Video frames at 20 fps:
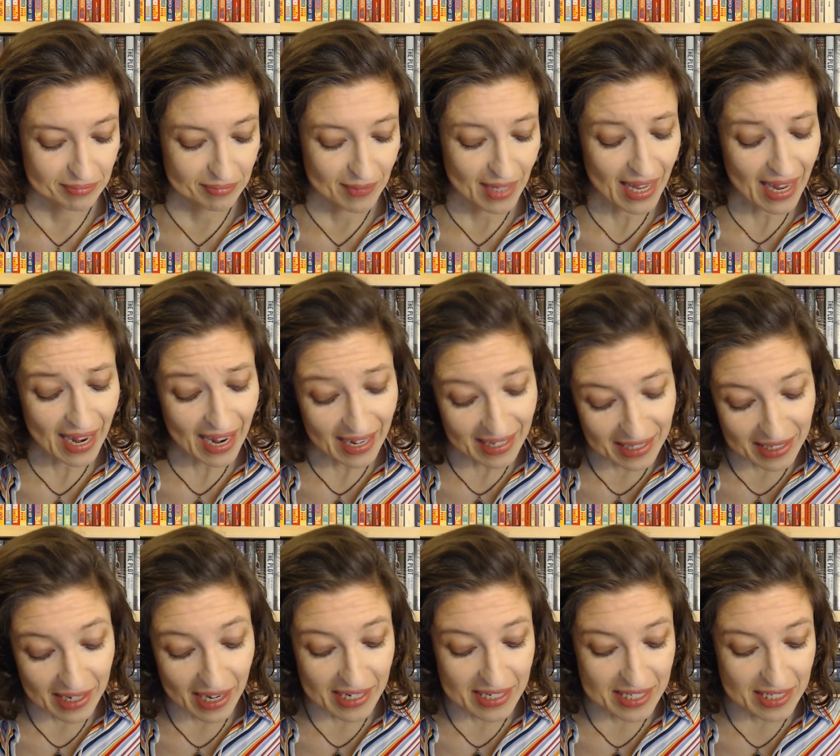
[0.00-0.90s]
And a
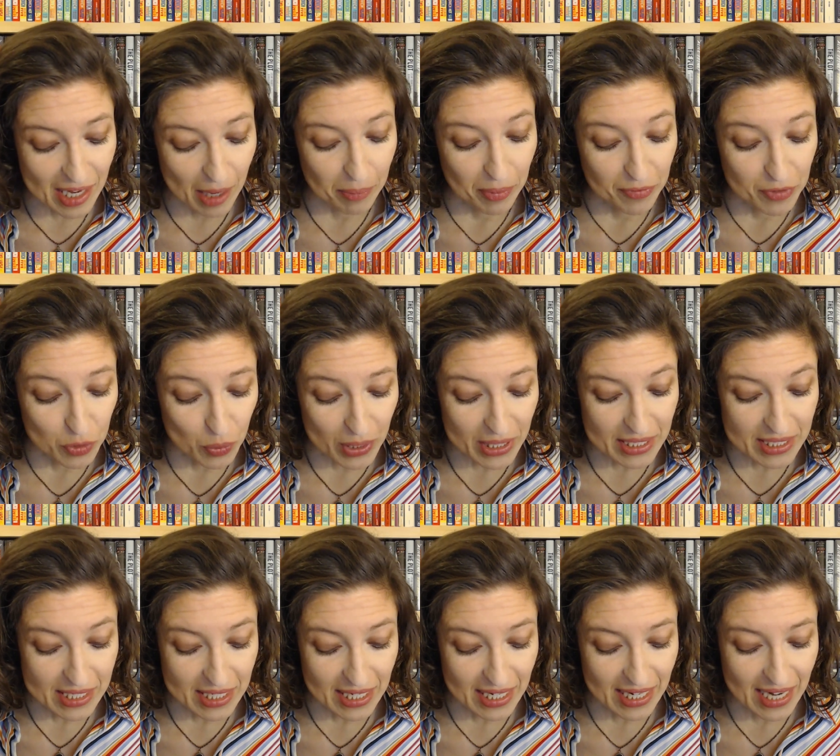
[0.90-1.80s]
nice cup of sweet
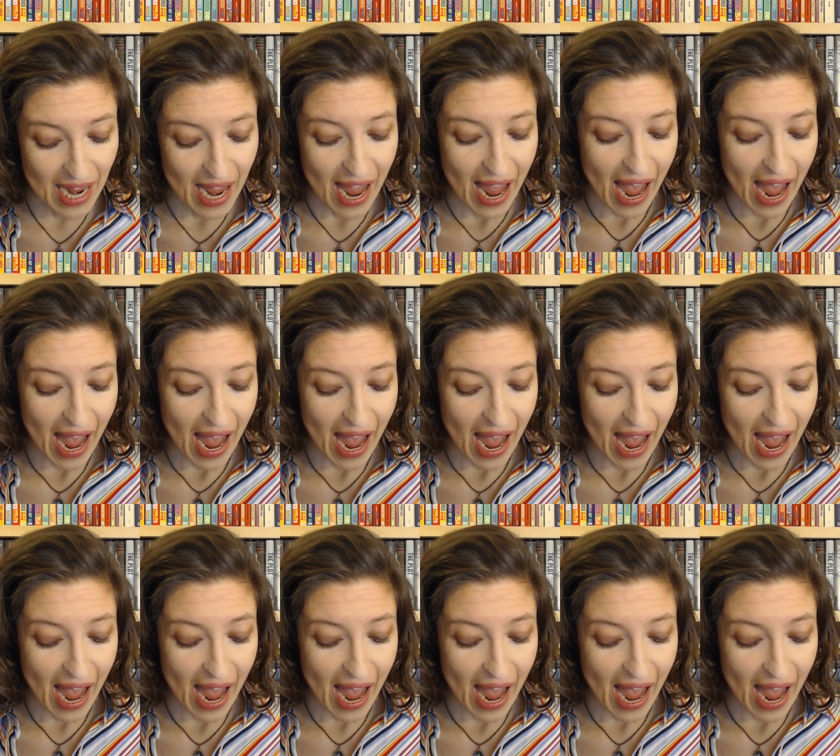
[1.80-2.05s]
tea,